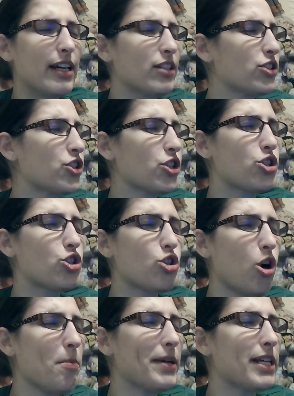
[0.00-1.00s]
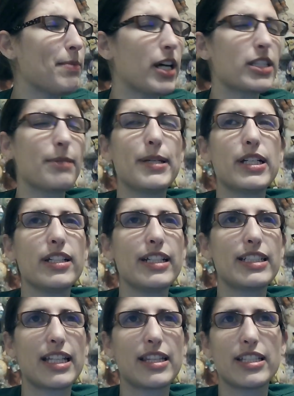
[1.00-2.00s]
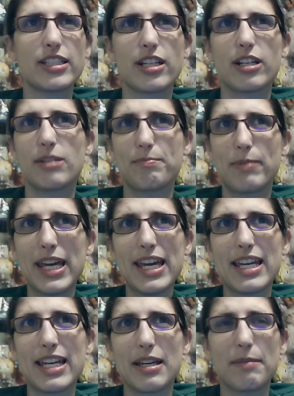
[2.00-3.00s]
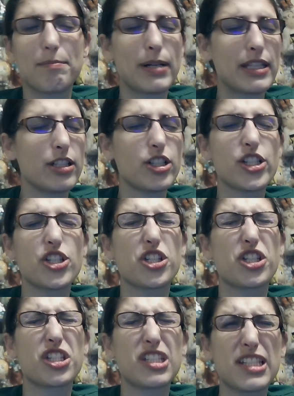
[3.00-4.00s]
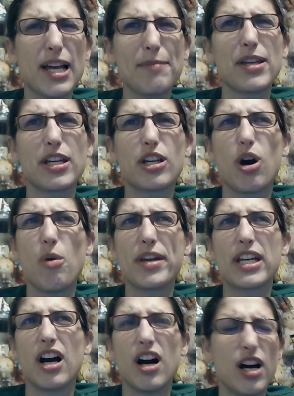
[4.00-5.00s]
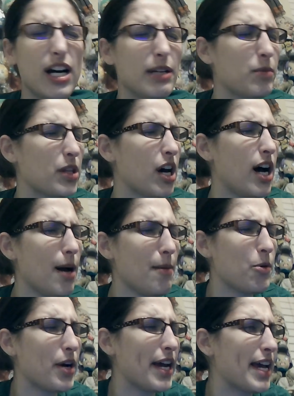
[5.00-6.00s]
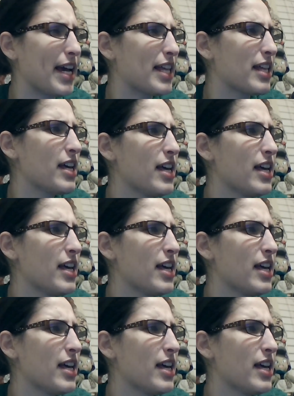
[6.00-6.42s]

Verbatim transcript: There's just so many possibilities that this could be, but there is just something going on with Hamawe